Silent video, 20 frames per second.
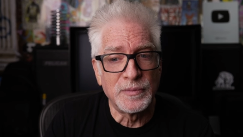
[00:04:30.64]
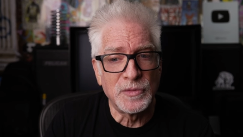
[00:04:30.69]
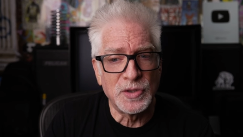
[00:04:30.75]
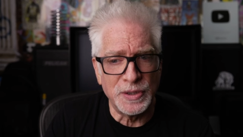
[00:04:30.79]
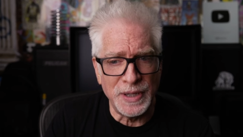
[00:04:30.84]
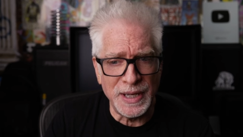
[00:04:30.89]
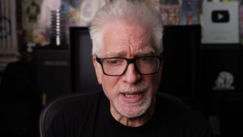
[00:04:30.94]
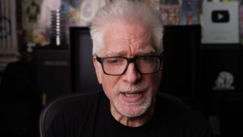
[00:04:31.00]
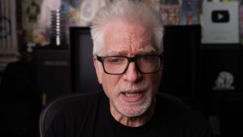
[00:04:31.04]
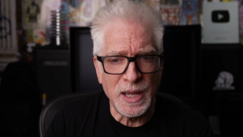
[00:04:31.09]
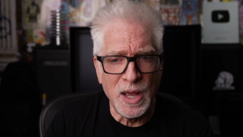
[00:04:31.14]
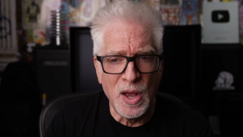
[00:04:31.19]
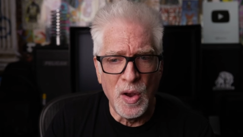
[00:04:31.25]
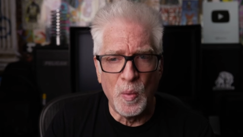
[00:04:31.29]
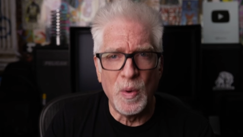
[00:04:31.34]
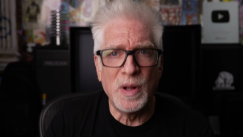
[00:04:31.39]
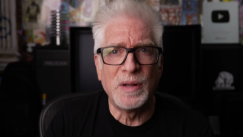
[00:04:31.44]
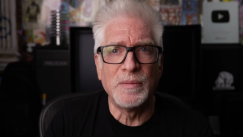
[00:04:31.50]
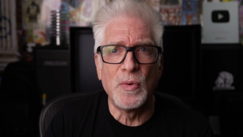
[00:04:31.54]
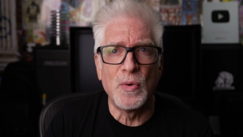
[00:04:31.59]
Today,
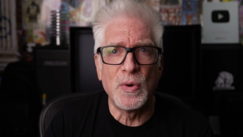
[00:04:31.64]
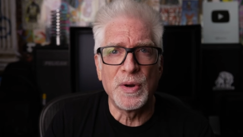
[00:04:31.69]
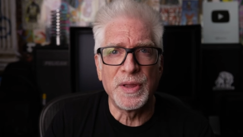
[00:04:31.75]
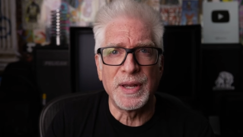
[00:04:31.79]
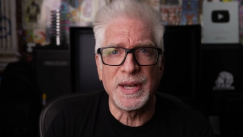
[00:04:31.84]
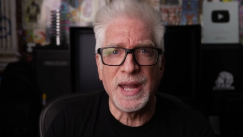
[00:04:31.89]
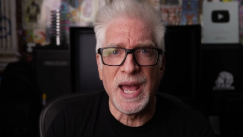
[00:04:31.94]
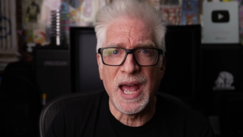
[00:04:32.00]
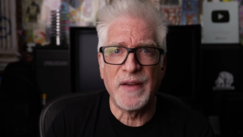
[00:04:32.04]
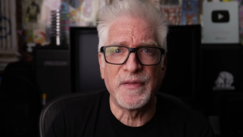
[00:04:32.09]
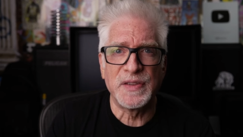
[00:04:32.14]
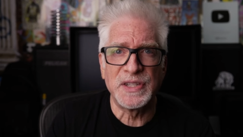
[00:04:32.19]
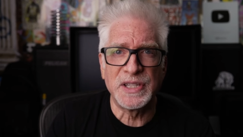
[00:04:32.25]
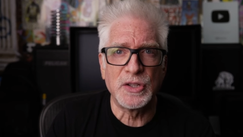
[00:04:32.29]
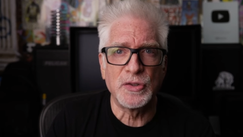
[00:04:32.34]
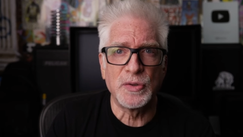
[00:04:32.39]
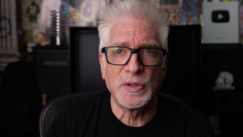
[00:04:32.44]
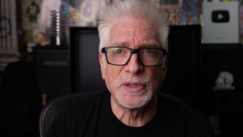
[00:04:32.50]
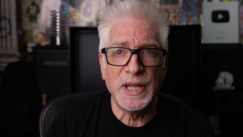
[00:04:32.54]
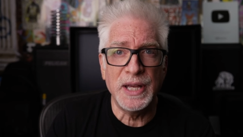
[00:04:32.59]
well more than half a
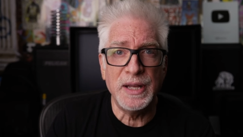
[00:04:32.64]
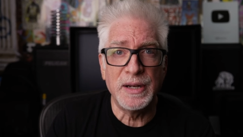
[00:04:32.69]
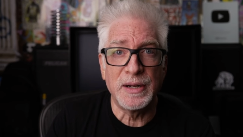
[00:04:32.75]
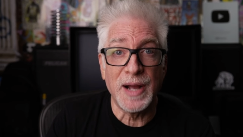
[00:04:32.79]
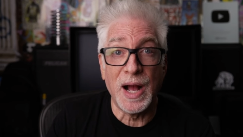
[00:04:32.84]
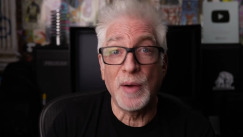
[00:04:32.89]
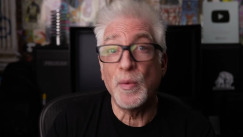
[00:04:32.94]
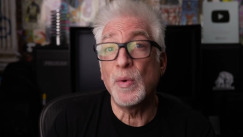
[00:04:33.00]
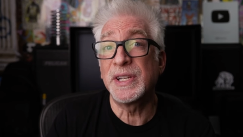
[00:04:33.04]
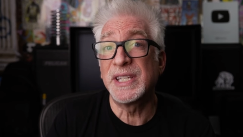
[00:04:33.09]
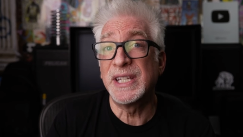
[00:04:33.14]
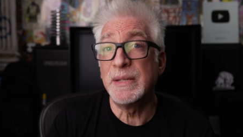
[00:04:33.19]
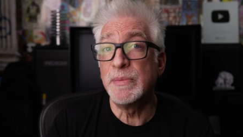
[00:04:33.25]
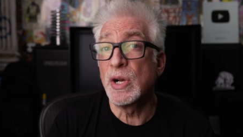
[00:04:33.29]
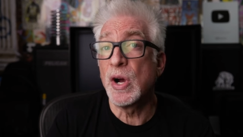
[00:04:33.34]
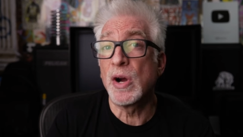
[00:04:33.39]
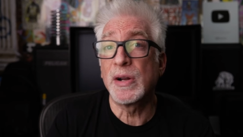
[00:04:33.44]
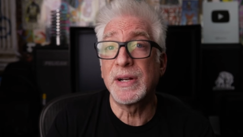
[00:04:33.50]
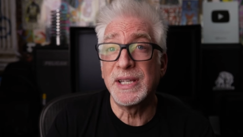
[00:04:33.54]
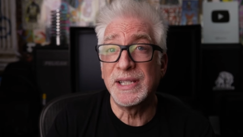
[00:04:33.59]
century later, I want to see
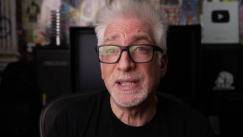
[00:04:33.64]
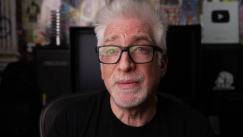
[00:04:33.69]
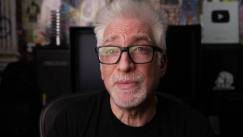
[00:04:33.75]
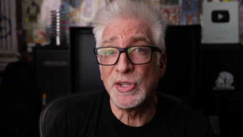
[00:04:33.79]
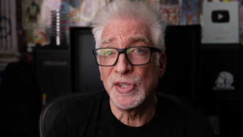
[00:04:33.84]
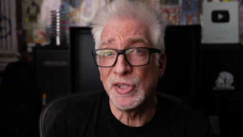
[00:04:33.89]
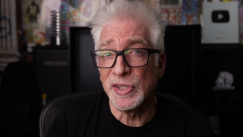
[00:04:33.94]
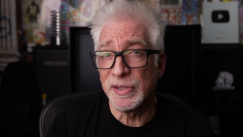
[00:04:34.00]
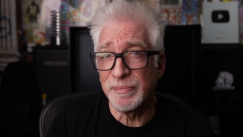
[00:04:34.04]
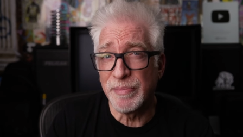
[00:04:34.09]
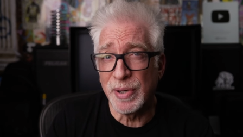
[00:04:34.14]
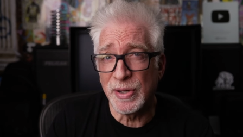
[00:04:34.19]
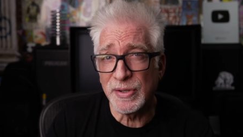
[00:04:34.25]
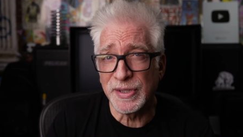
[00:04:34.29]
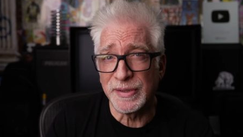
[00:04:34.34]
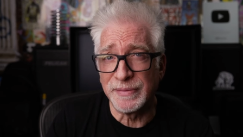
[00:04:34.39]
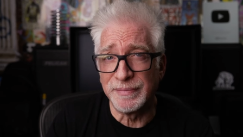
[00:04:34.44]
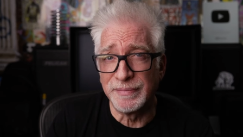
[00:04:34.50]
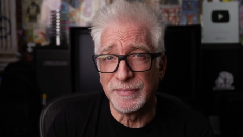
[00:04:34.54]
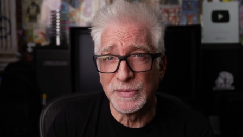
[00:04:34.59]
McCartney's images in
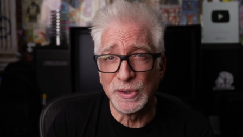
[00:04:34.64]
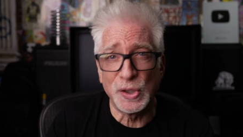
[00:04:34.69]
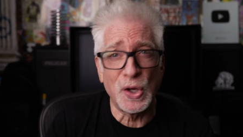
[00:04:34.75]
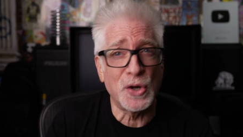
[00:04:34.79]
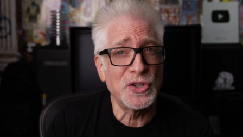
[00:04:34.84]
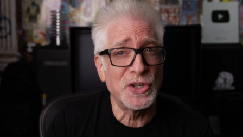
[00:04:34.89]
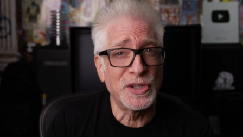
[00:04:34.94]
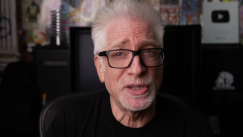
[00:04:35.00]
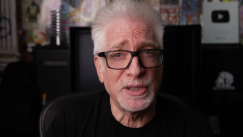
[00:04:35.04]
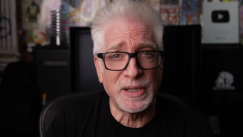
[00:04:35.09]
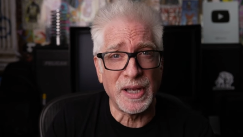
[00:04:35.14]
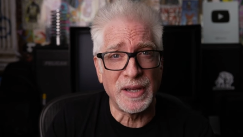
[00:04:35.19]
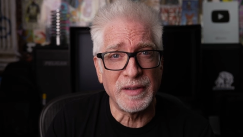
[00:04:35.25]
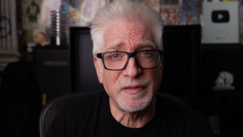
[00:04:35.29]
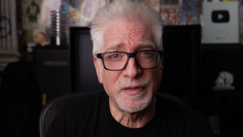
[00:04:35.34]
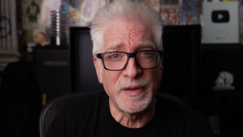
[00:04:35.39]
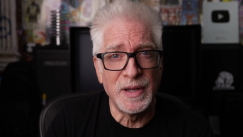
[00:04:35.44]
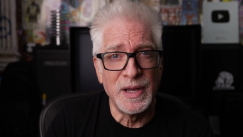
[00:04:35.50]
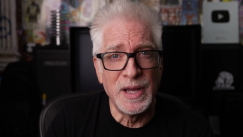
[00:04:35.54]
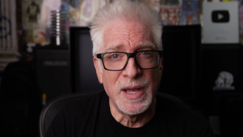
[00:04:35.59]
person, larger than
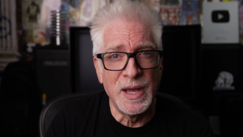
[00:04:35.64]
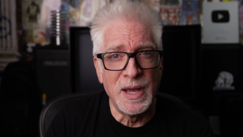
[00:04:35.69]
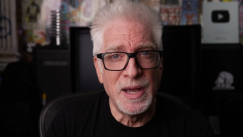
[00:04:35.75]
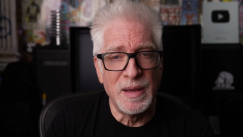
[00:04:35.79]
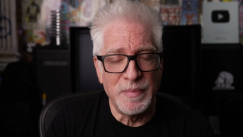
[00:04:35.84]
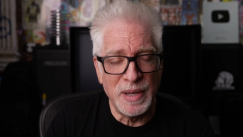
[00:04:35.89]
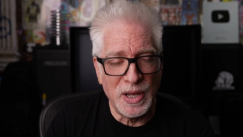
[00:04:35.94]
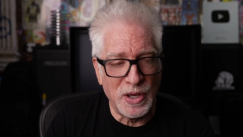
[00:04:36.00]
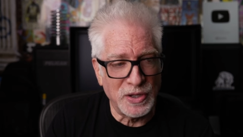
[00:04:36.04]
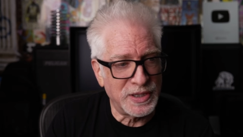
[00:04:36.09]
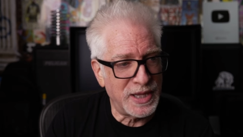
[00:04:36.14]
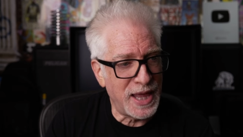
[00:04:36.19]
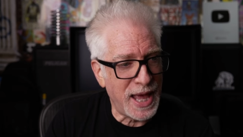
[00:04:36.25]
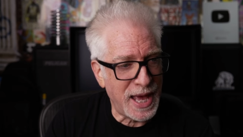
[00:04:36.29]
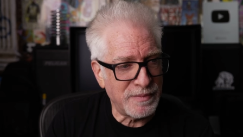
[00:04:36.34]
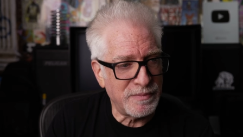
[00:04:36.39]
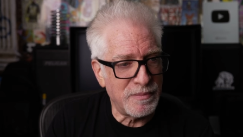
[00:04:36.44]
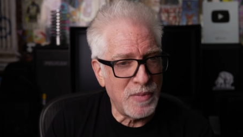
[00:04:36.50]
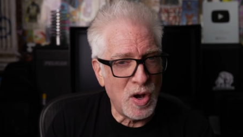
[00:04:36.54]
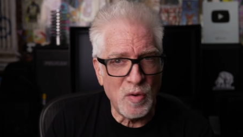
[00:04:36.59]
life, because
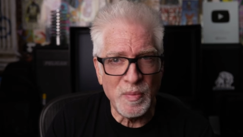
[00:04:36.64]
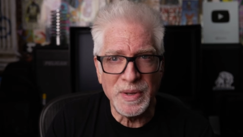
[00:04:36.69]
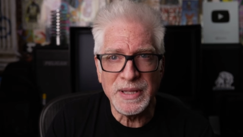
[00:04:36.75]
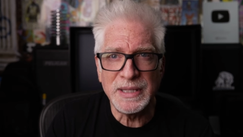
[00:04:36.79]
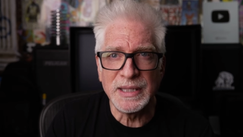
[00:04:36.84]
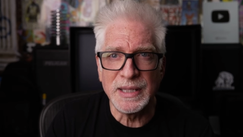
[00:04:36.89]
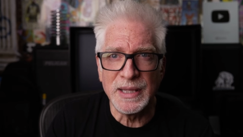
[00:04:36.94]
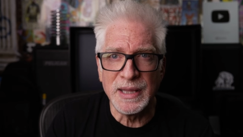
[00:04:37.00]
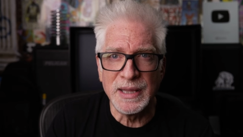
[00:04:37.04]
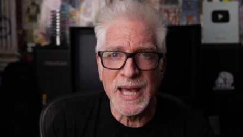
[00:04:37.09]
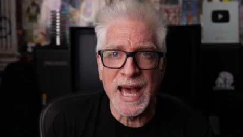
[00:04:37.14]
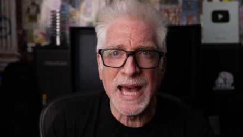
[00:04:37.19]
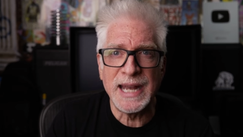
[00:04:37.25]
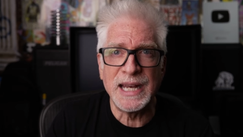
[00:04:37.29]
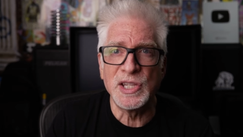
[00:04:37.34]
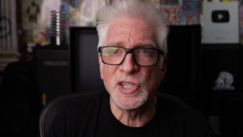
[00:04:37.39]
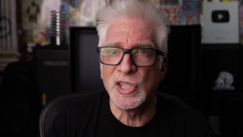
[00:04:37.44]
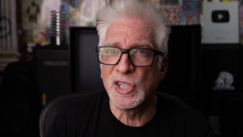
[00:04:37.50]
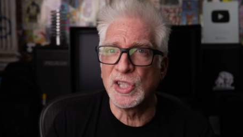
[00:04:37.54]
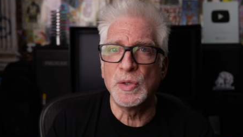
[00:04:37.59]
that moment, that
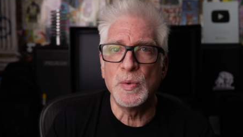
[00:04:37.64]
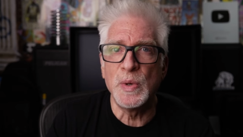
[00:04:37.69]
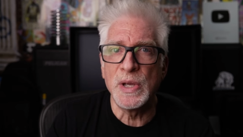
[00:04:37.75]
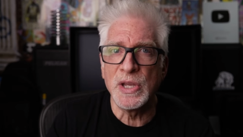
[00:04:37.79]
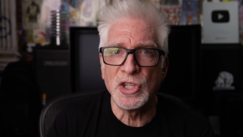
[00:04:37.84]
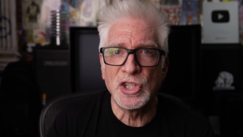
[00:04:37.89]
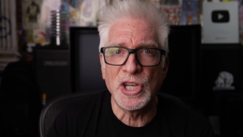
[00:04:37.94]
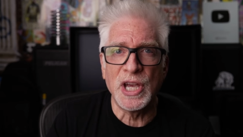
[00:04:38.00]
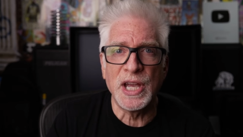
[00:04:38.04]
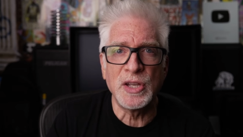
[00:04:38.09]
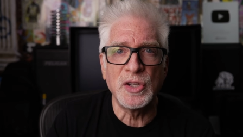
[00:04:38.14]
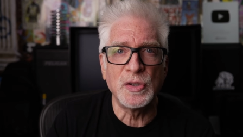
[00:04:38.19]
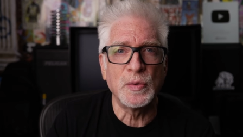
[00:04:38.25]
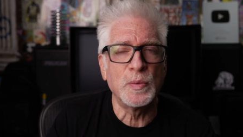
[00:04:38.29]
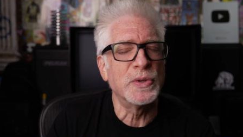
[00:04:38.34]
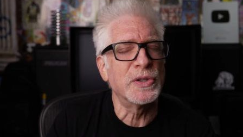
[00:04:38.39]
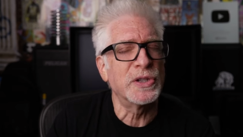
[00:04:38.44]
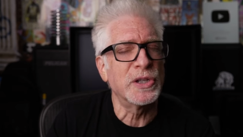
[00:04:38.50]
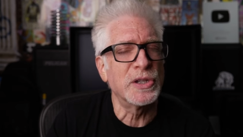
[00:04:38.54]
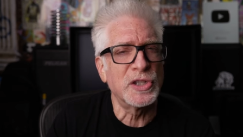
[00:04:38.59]
ensuing change
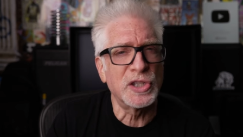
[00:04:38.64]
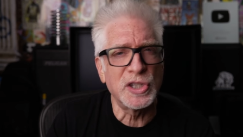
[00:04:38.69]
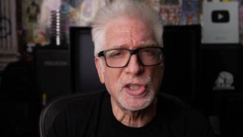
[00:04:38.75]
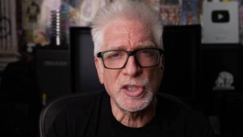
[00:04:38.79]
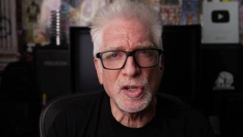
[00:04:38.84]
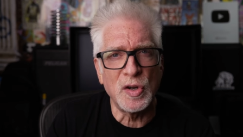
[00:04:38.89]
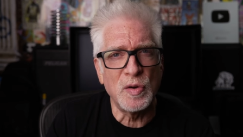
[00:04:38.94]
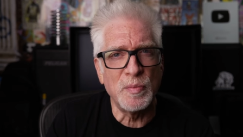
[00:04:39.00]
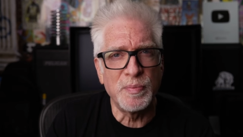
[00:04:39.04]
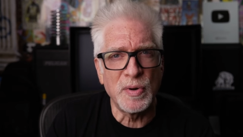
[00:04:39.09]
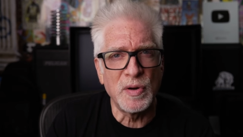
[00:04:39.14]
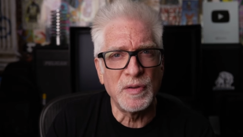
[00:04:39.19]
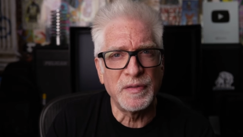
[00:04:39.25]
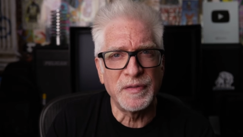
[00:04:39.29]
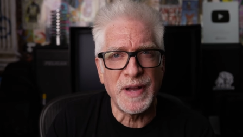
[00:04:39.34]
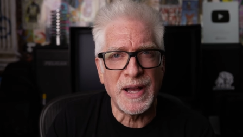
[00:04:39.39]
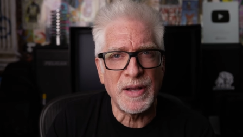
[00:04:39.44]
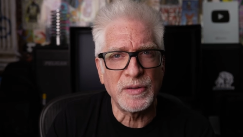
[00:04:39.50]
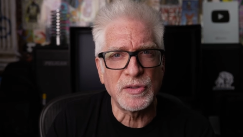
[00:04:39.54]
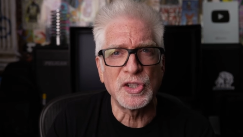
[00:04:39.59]
was so
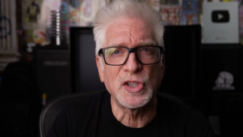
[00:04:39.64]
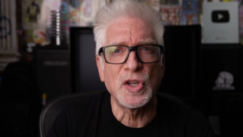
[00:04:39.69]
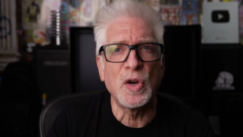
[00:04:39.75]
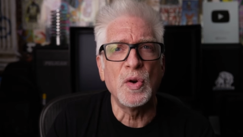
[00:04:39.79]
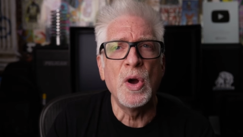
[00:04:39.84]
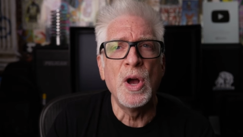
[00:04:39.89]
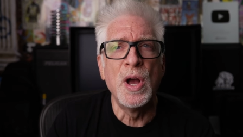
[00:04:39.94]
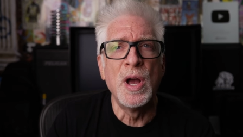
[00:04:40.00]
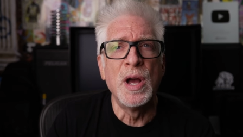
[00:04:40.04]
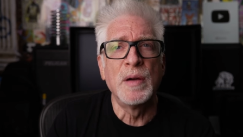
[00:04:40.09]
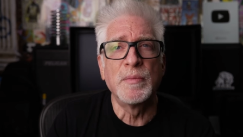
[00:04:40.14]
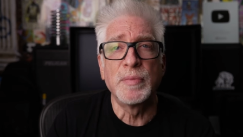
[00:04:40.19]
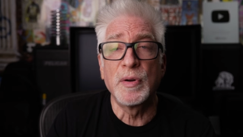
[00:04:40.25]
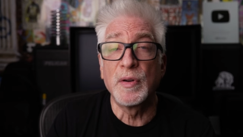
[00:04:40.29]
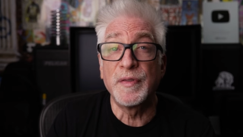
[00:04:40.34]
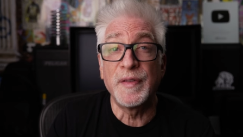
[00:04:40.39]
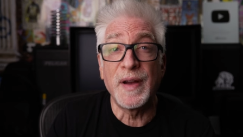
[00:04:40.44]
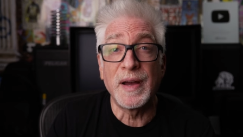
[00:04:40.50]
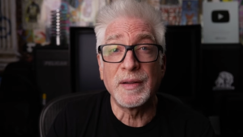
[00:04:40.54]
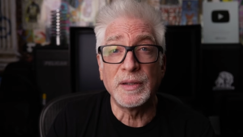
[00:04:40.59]
profound, so
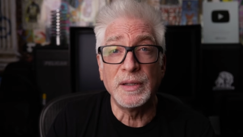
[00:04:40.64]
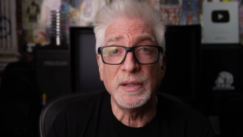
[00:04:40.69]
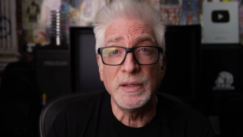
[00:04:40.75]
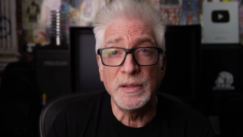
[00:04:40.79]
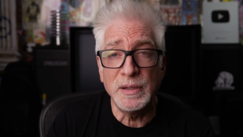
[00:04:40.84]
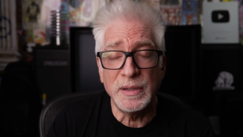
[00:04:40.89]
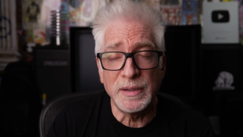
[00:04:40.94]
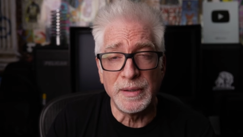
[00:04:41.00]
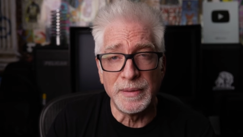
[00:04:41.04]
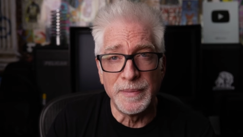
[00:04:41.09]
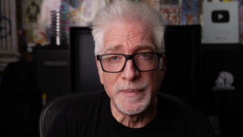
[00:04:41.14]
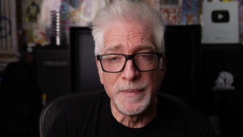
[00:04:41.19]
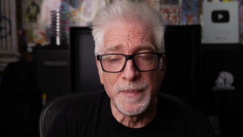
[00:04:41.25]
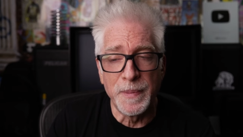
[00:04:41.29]
profoundly good.